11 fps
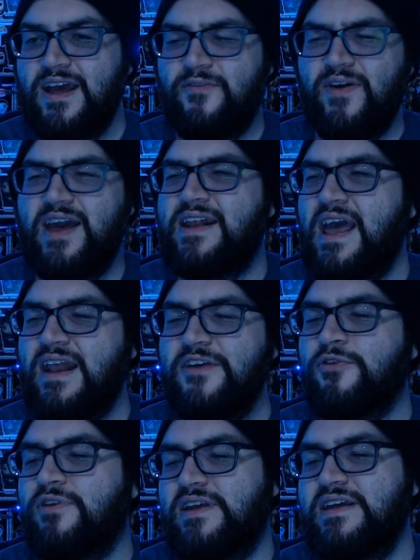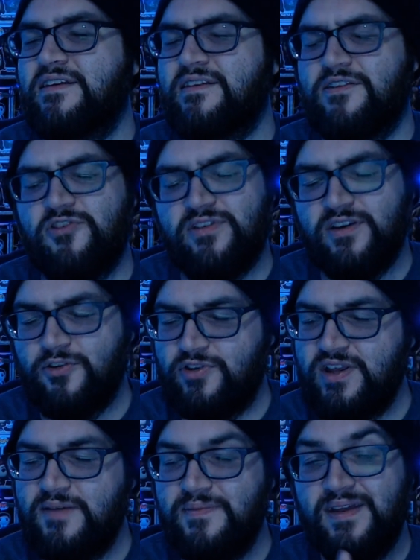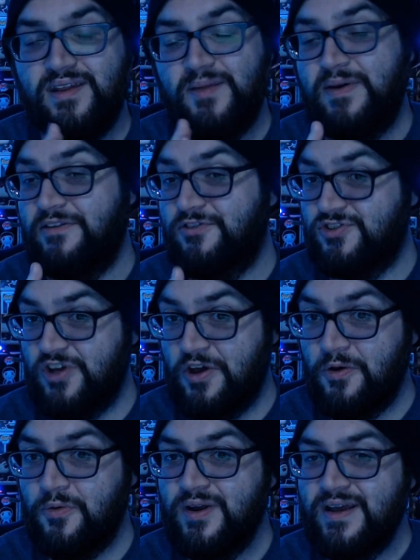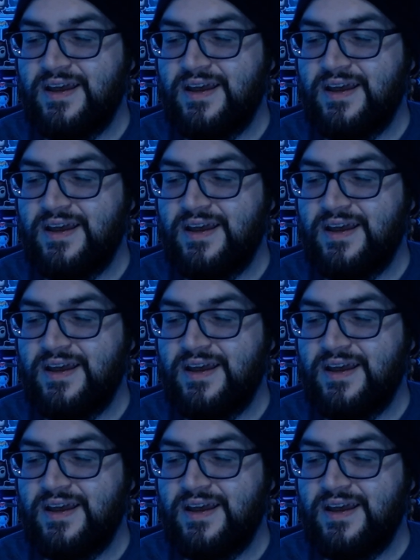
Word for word: If I had any critiques, this is just a critique mainly about the show.